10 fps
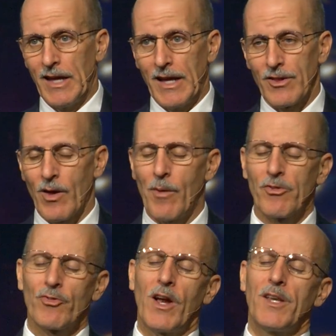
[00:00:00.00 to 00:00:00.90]
And so I
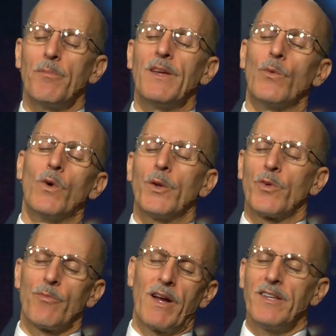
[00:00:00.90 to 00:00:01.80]
was trying to be at one
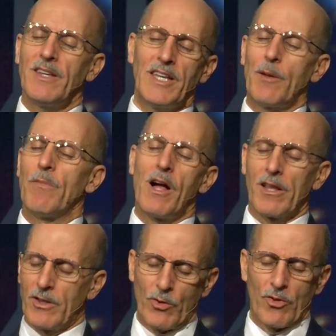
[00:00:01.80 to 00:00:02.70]
with my DNA
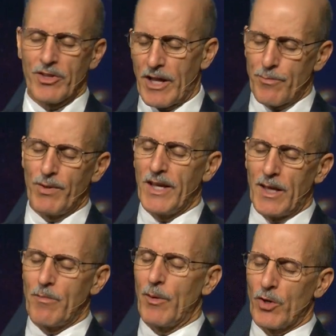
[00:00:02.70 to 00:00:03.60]
molecules, and I was
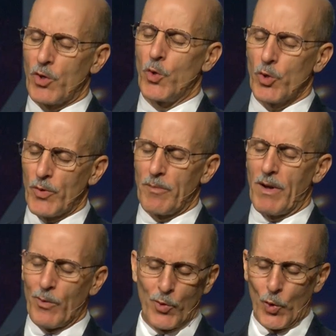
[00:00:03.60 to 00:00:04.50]
playing my recorder in
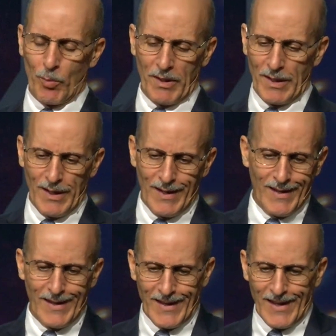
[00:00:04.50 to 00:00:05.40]
my room,
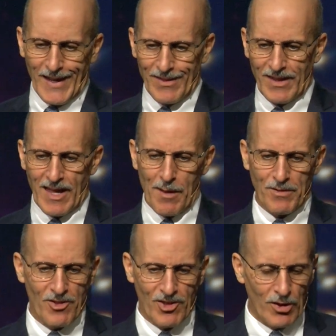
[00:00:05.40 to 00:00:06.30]
and the
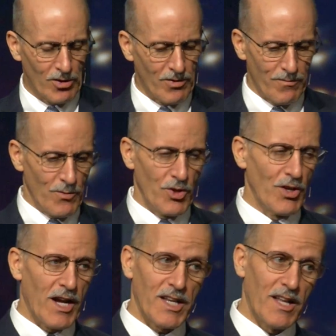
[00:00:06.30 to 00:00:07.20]
captain said, look, you
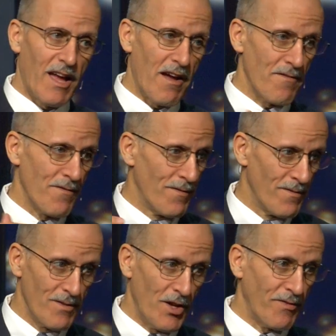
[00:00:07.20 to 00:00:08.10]

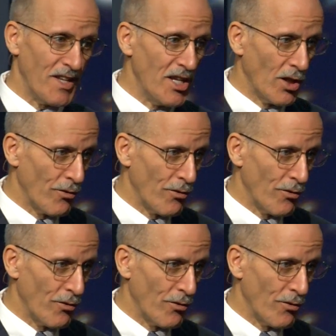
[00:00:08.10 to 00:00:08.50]
have to eat on the